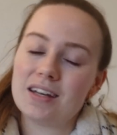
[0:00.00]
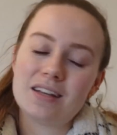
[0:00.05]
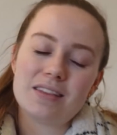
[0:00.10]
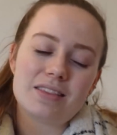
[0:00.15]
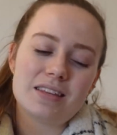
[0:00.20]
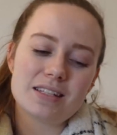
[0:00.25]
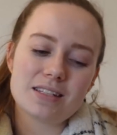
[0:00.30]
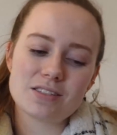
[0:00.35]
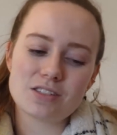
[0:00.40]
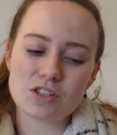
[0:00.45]

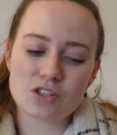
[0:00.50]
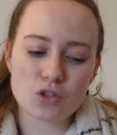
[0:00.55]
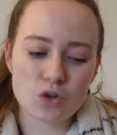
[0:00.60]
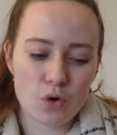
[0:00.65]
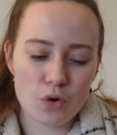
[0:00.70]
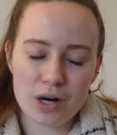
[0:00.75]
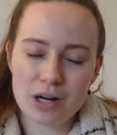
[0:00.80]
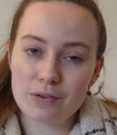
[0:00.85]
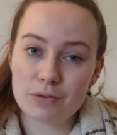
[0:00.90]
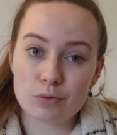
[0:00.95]
This is a
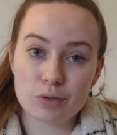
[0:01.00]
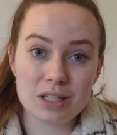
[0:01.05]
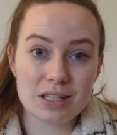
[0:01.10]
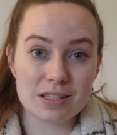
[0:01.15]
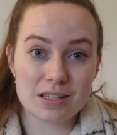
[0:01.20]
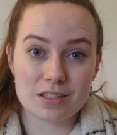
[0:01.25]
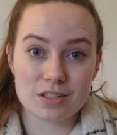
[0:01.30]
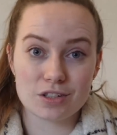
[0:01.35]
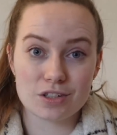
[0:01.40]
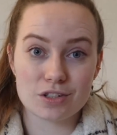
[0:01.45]
story of three
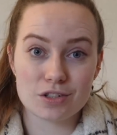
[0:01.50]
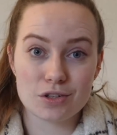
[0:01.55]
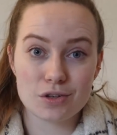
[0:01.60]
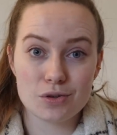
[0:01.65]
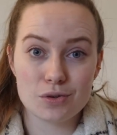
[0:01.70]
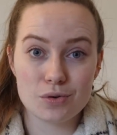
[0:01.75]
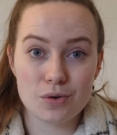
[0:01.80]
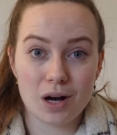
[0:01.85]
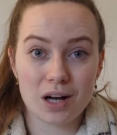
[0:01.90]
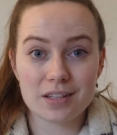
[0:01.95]
sisters
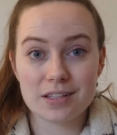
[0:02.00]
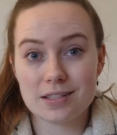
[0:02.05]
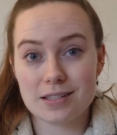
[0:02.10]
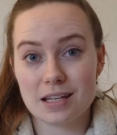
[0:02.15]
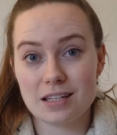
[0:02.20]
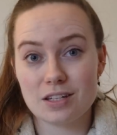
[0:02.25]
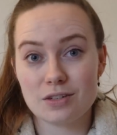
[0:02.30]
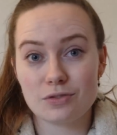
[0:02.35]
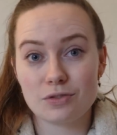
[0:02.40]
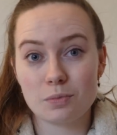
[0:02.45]
who are
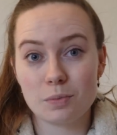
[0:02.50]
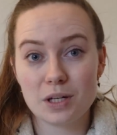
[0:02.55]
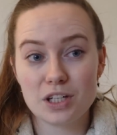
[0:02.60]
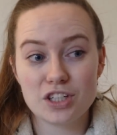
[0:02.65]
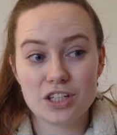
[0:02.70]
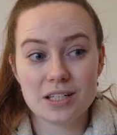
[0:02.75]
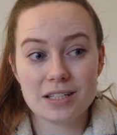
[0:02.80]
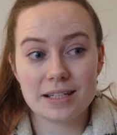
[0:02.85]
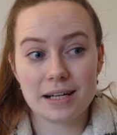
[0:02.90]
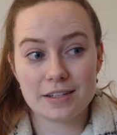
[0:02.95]
descended from
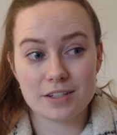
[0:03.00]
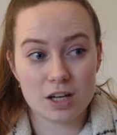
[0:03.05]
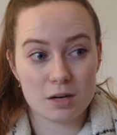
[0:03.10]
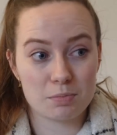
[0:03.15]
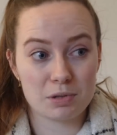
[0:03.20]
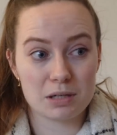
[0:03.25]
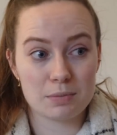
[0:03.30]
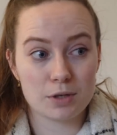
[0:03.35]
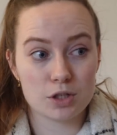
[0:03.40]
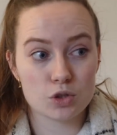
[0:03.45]
witches, as are
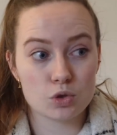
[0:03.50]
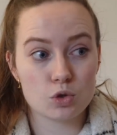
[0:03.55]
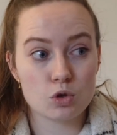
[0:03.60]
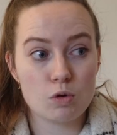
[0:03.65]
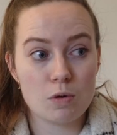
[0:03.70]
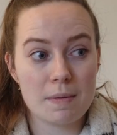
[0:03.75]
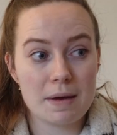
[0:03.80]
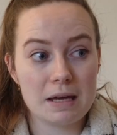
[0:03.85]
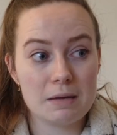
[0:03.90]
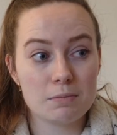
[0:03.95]
pretty much all
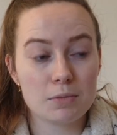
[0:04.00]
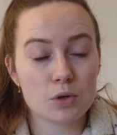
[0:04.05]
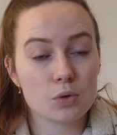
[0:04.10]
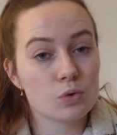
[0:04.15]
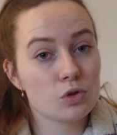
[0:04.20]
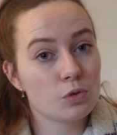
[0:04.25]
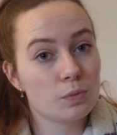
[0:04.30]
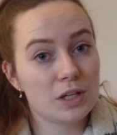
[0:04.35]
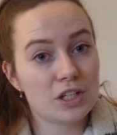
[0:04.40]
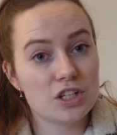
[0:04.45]
women, but
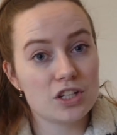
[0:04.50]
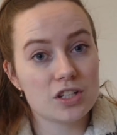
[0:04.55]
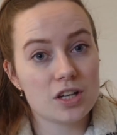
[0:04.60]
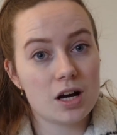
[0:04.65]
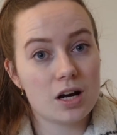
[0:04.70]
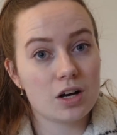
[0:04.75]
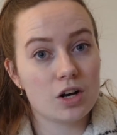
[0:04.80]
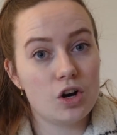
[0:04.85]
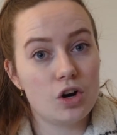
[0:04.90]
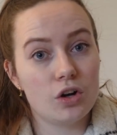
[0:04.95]
all the witches
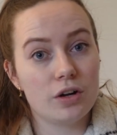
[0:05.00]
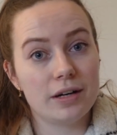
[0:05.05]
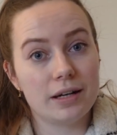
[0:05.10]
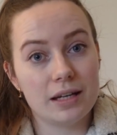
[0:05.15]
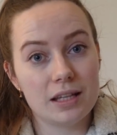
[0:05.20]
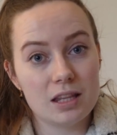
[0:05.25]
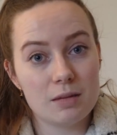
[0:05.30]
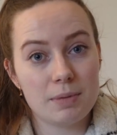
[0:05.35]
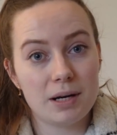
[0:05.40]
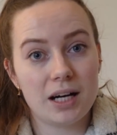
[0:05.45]
are gone
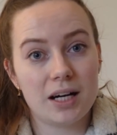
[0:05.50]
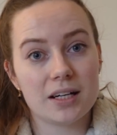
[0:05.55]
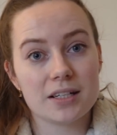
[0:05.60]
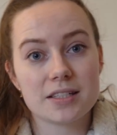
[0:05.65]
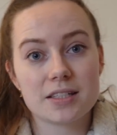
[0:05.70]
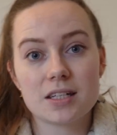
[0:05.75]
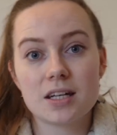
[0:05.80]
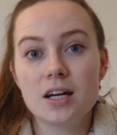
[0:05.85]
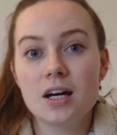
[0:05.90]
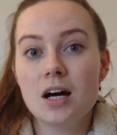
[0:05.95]
in the
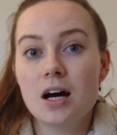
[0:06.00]
past.